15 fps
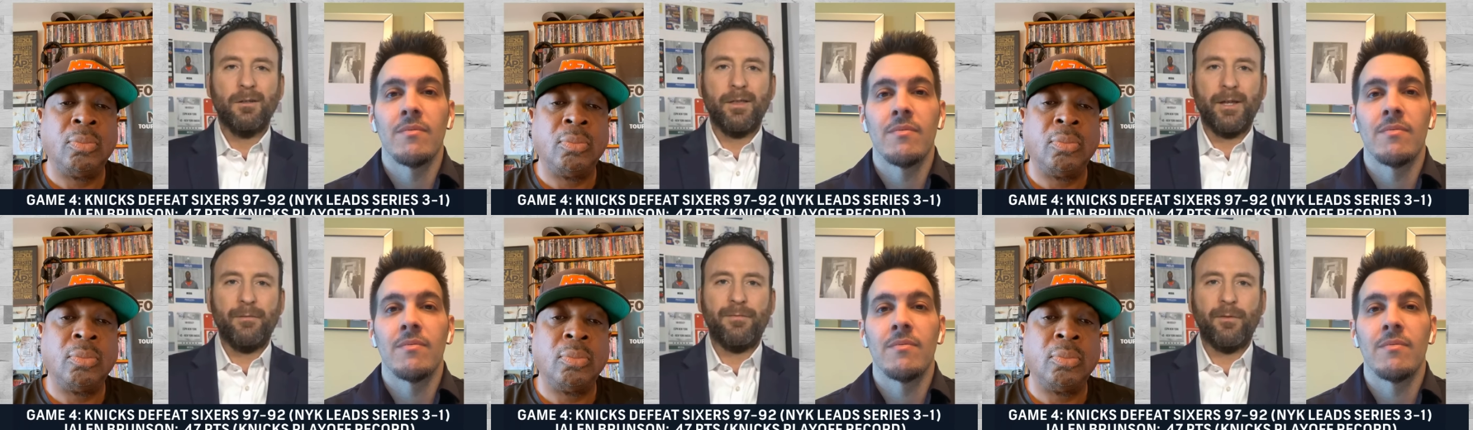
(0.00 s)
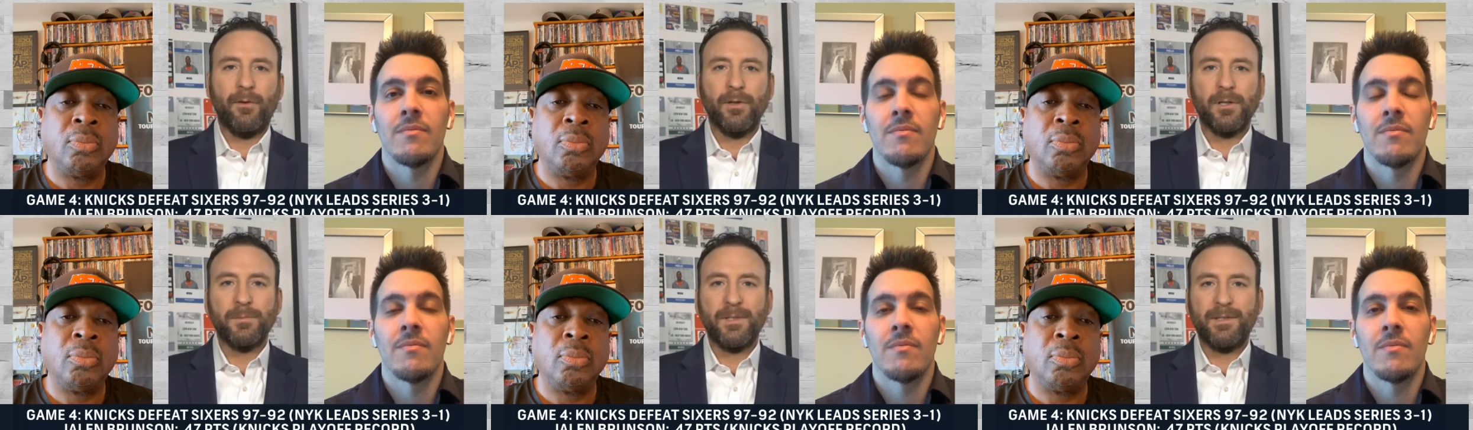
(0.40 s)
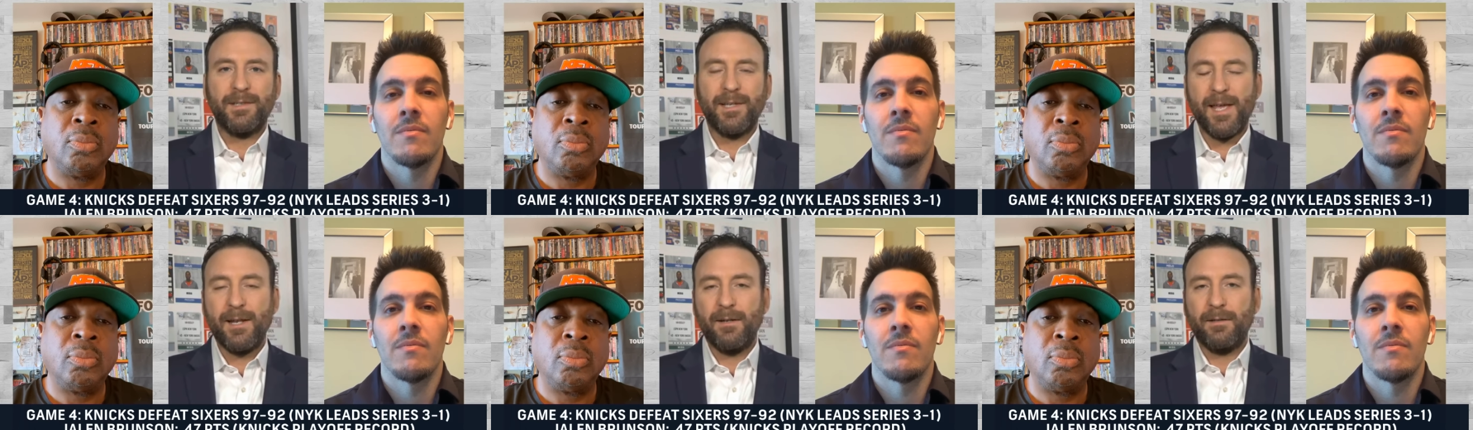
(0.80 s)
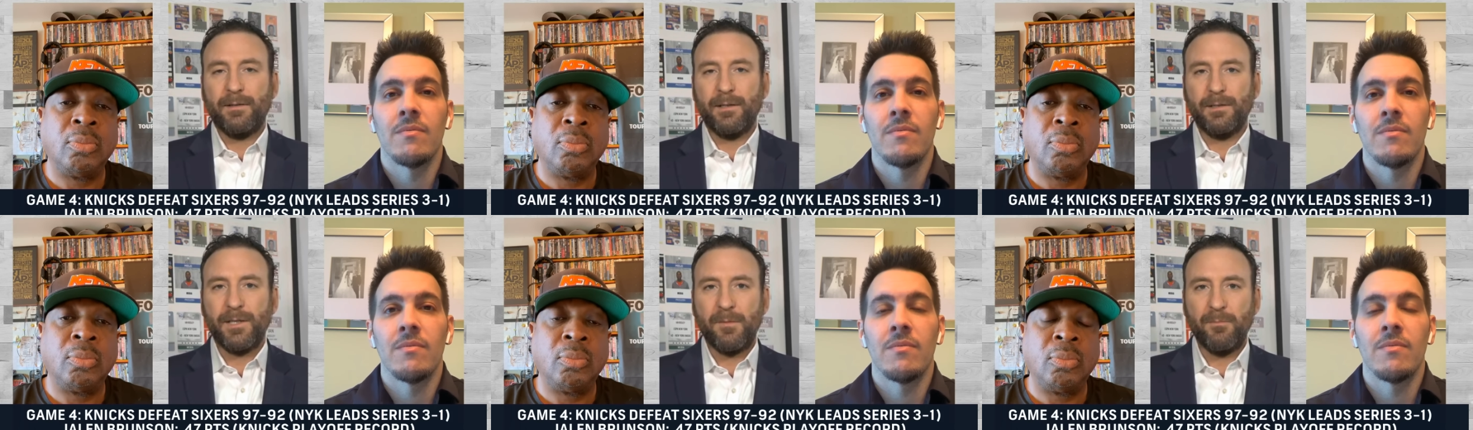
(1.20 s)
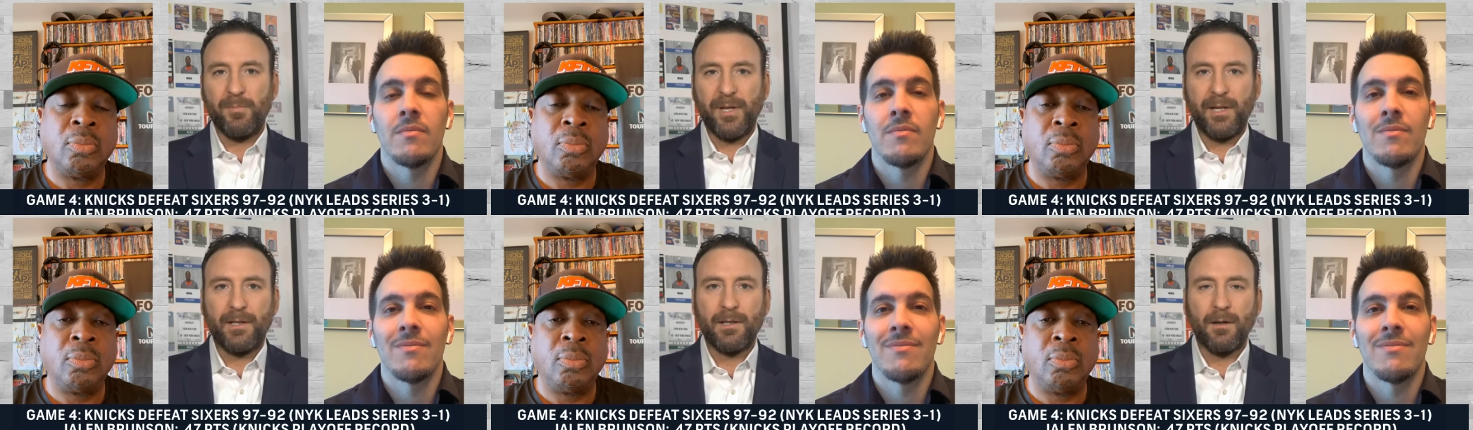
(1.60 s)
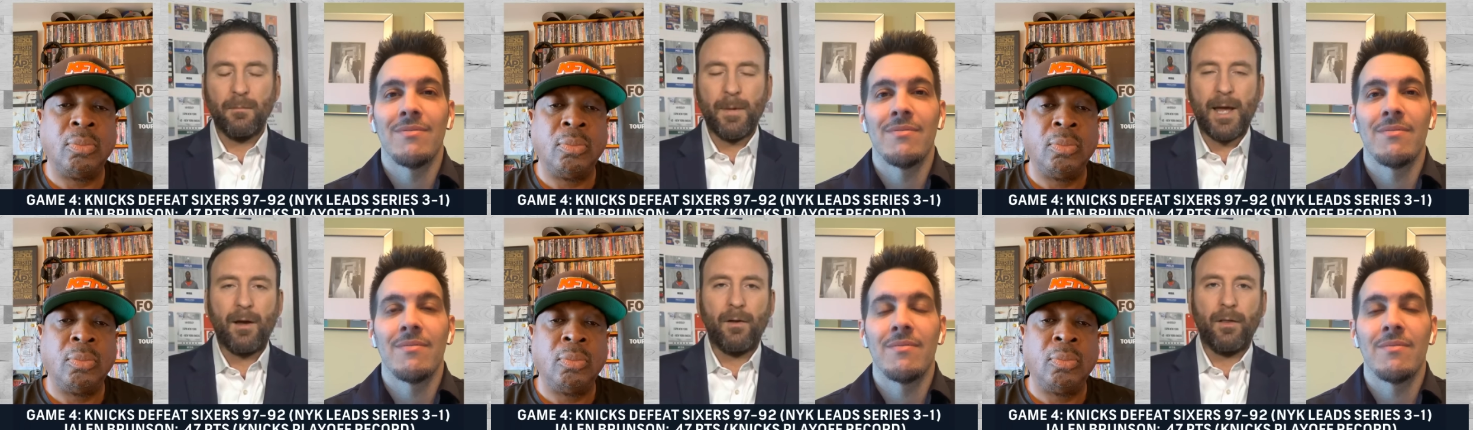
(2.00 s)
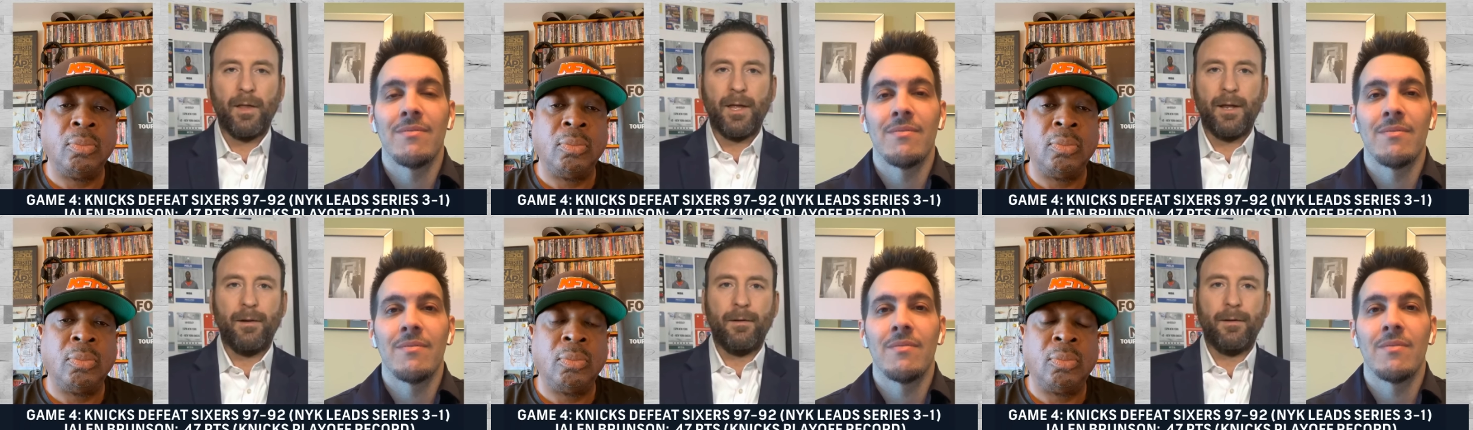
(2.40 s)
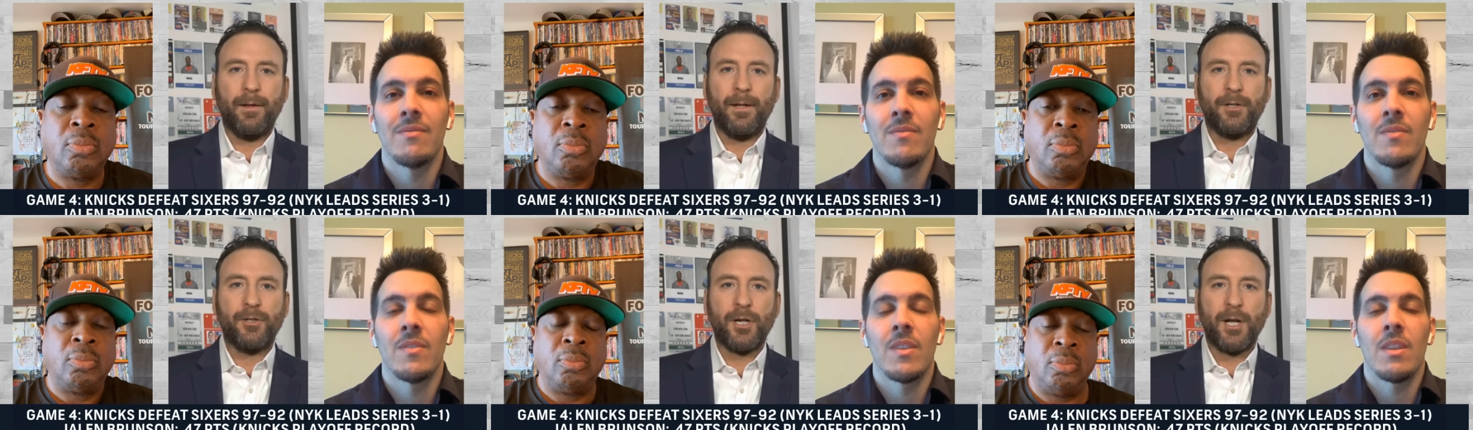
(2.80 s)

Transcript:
Speaker 1: Do they fold up the tent? Does Embiid come out and